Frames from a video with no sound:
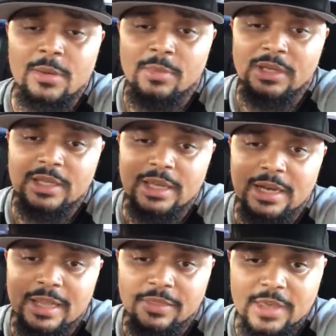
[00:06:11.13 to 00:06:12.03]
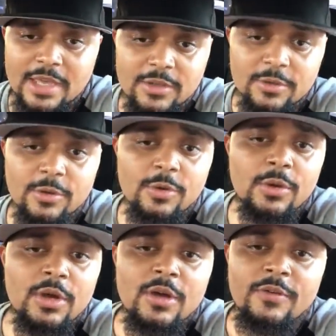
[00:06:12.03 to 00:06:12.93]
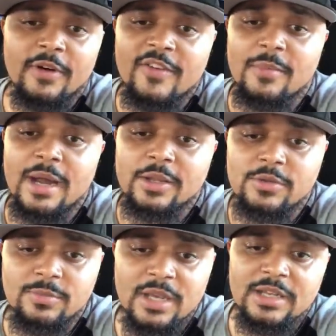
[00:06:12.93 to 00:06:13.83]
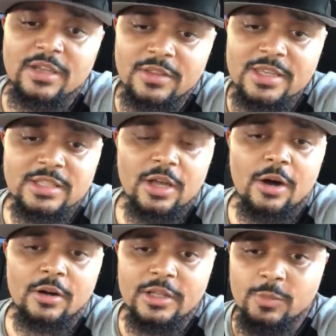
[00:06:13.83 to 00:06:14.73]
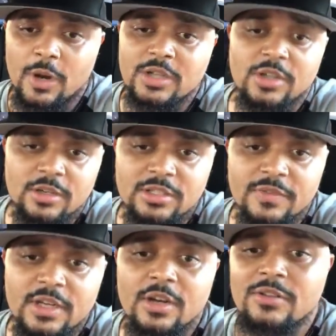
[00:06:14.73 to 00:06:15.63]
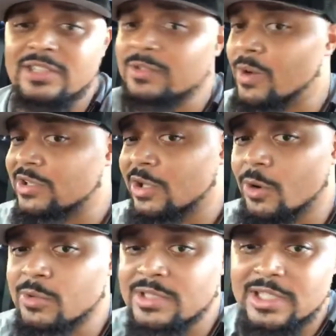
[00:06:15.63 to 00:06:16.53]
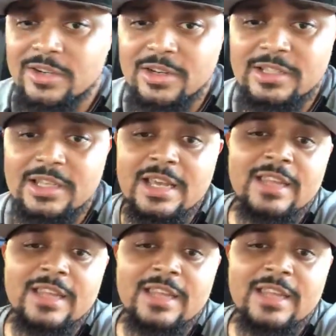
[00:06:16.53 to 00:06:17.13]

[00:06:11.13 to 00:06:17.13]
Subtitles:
But again, I thank you for everybody who's been here this long, that's watched all these videos, that's watched the whole series,